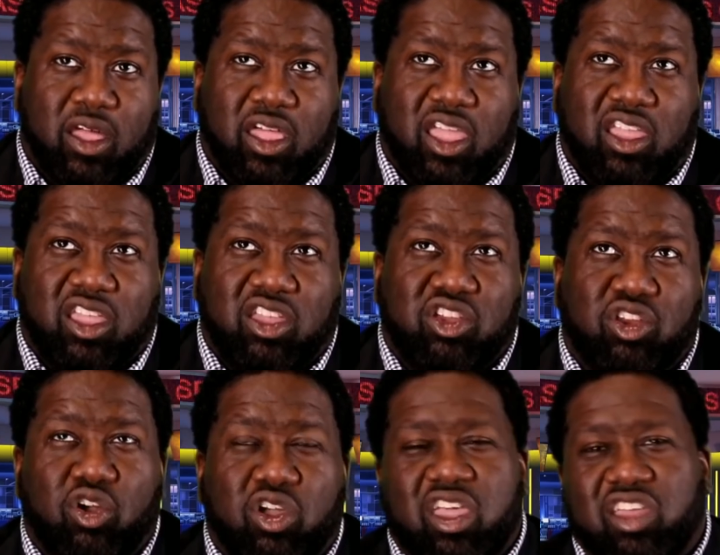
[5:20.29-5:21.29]
Like, uh, you
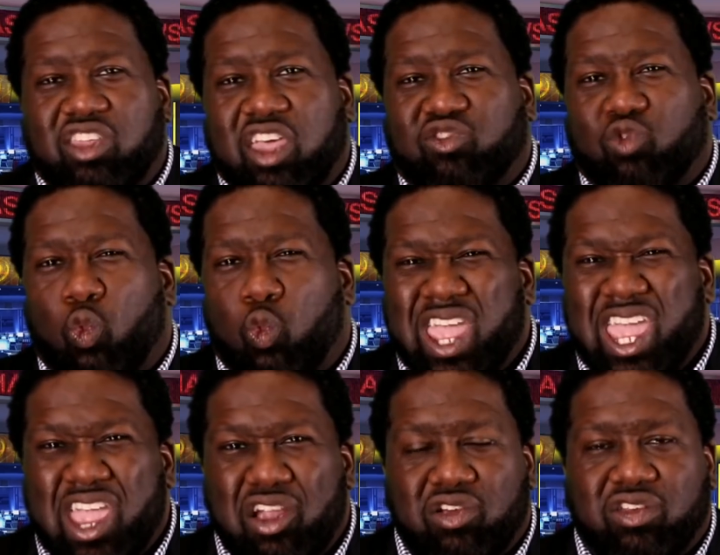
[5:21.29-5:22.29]
know, it's, it's
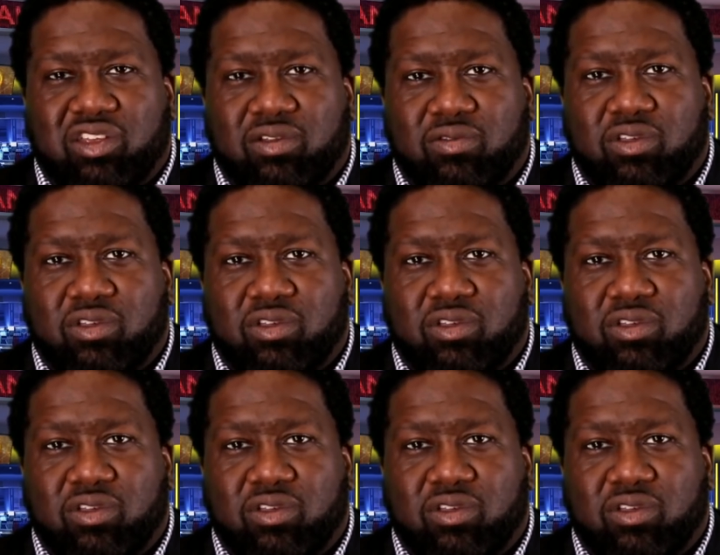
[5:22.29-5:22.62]
weird.